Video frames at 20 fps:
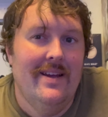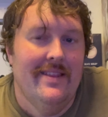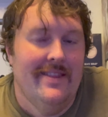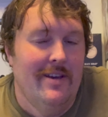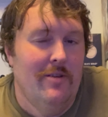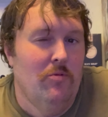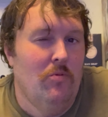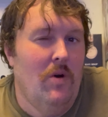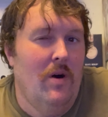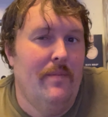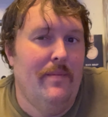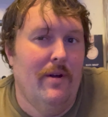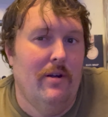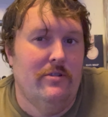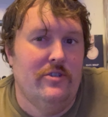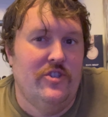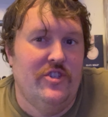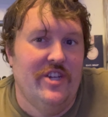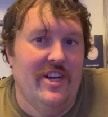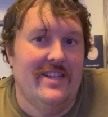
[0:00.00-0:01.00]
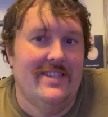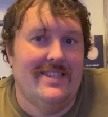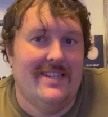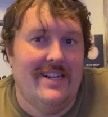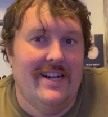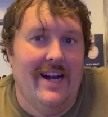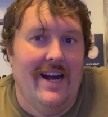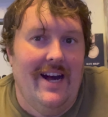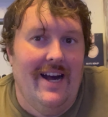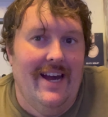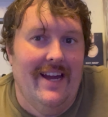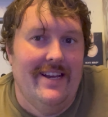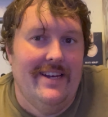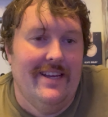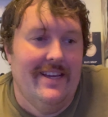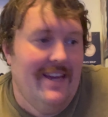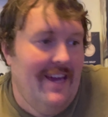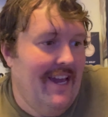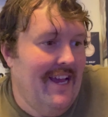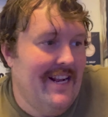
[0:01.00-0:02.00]
that Walmart just got
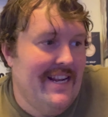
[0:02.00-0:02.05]
a